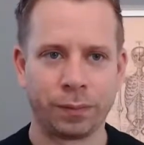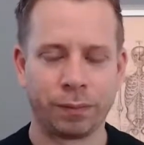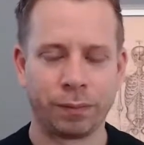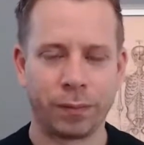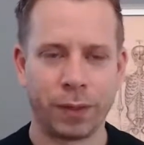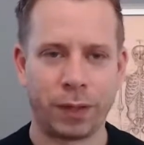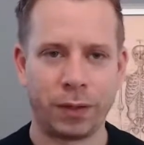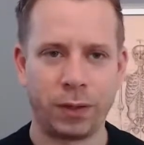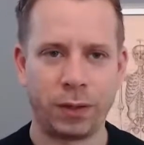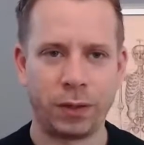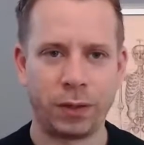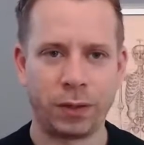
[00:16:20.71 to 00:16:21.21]

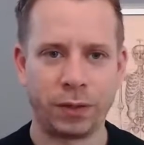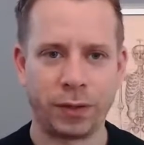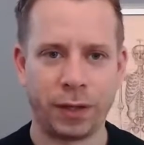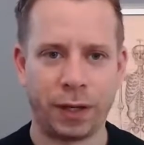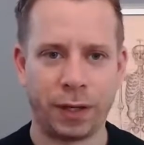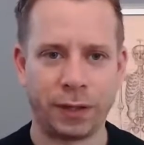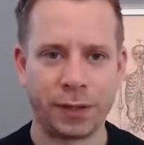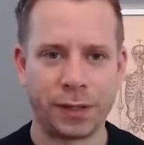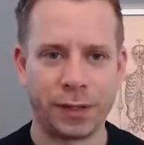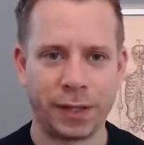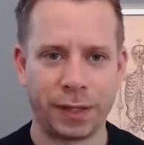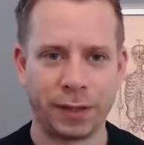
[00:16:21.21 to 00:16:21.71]
and you just
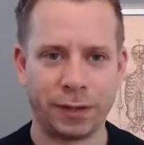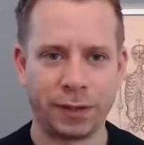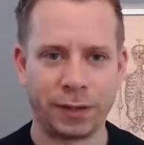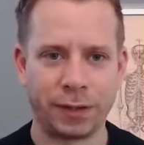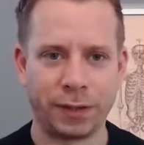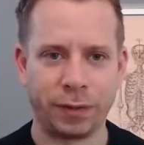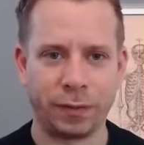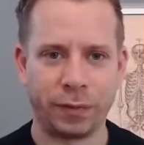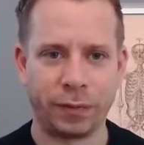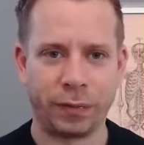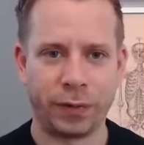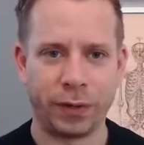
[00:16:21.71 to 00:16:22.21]
get a sense
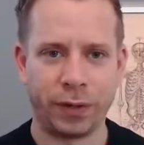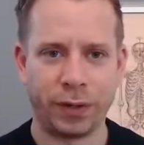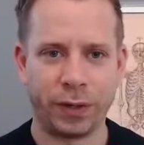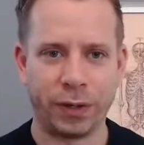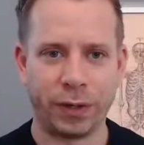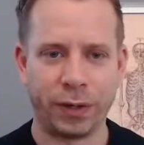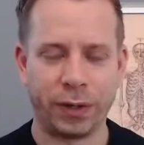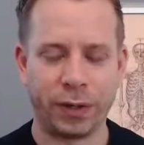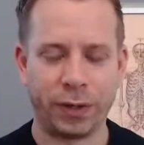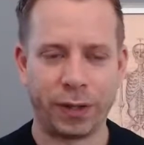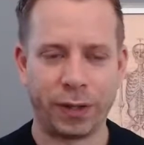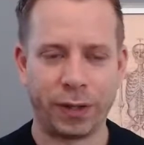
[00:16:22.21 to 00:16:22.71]
of
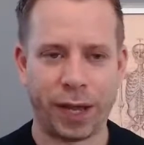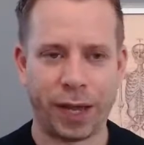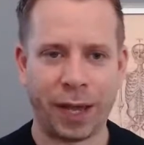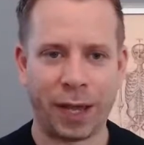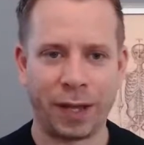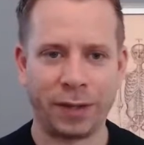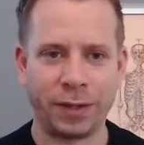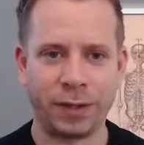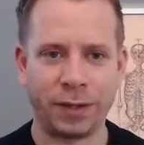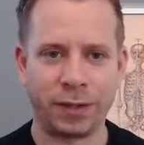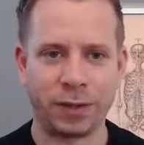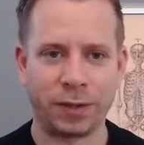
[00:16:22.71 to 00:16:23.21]
the
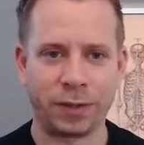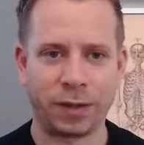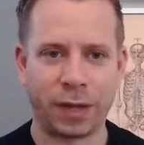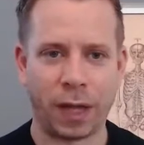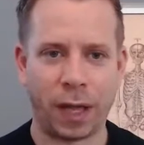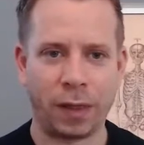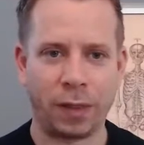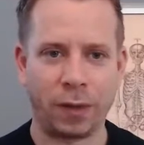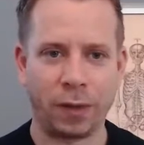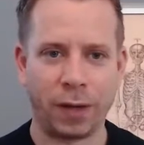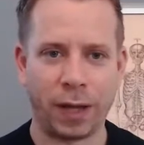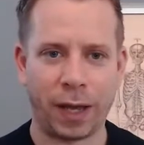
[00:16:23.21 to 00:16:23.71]
hand
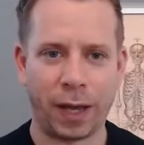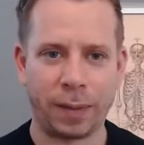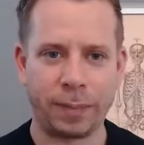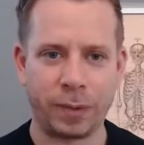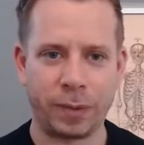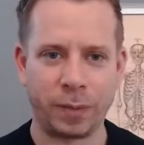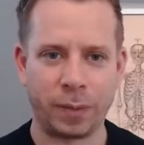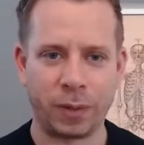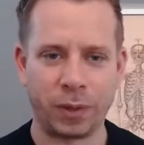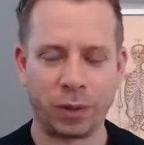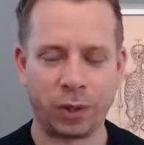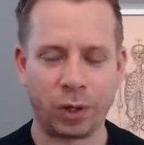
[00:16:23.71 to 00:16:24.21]
and the
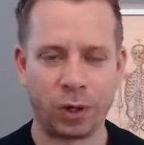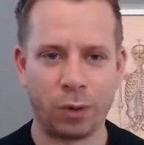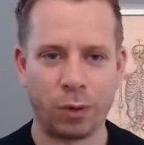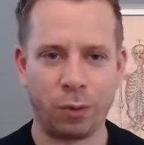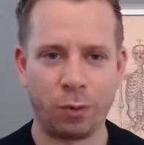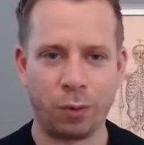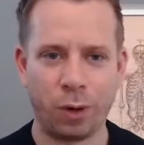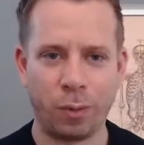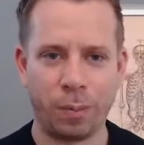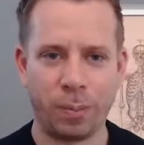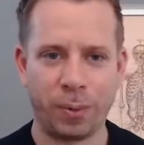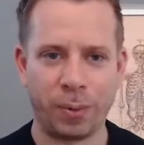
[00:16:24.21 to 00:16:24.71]
abdomen
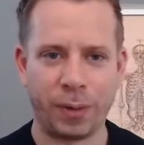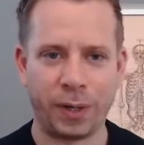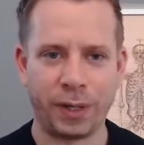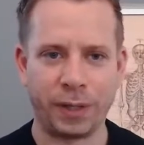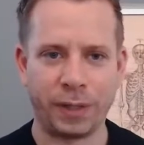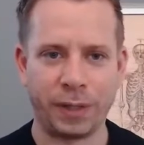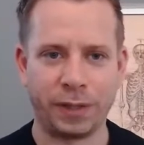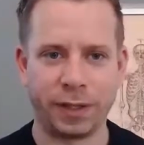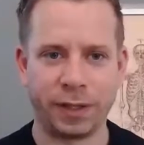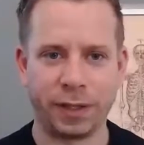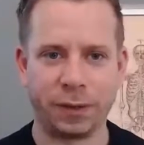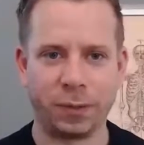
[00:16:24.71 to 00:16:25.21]

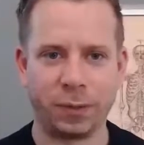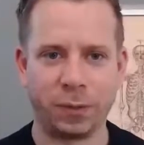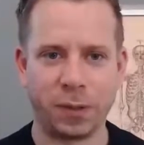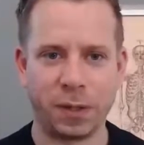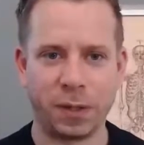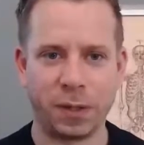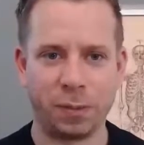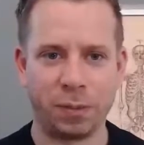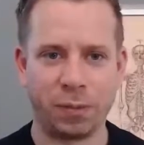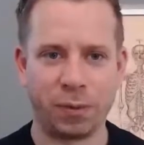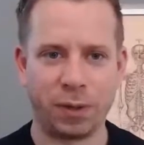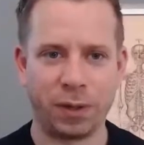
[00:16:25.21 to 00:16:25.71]
cooperating with
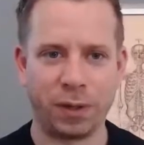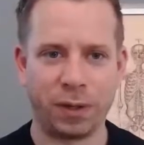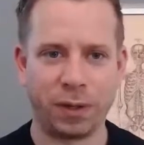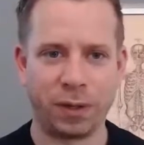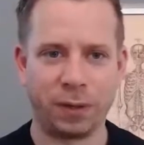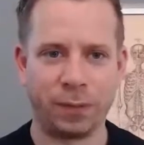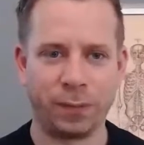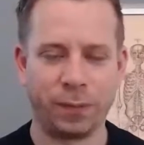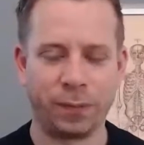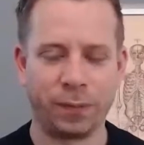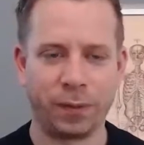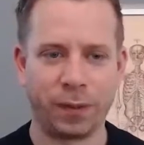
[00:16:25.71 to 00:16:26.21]
the
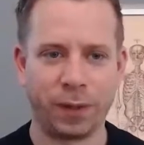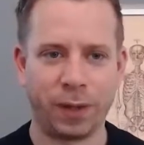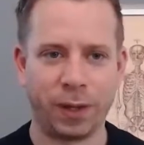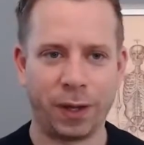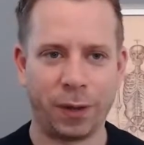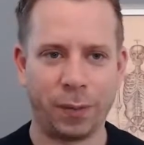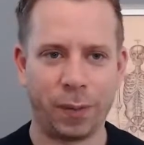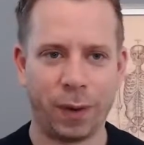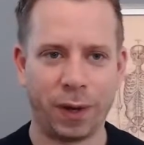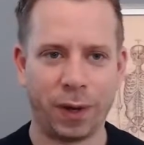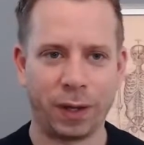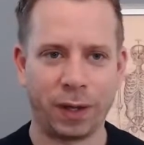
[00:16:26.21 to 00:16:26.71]
breathing, that they're
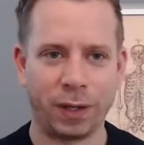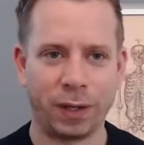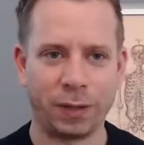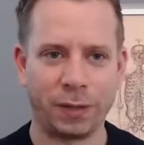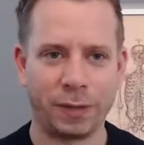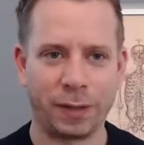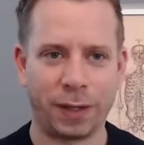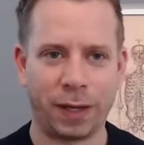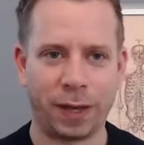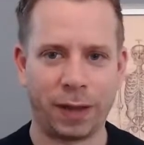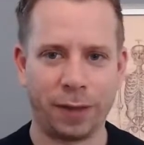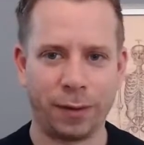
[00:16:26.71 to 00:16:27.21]
working
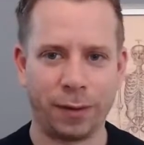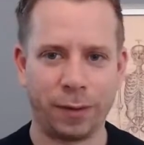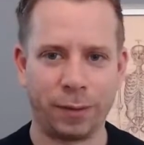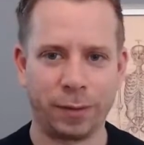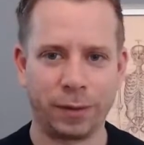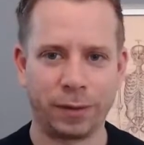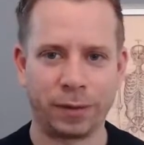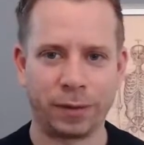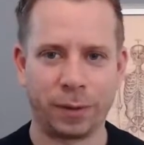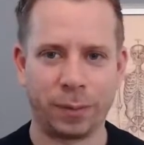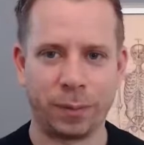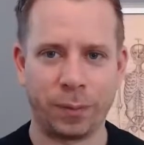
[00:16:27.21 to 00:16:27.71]
together
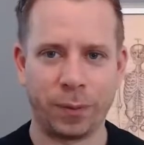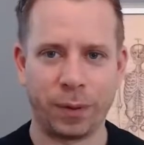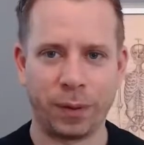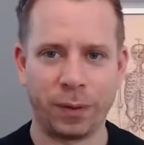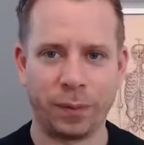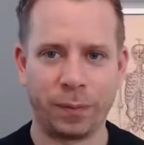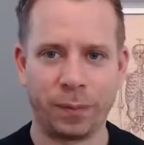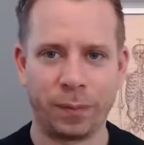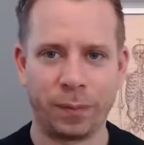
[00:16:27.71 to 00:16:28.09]
in some way.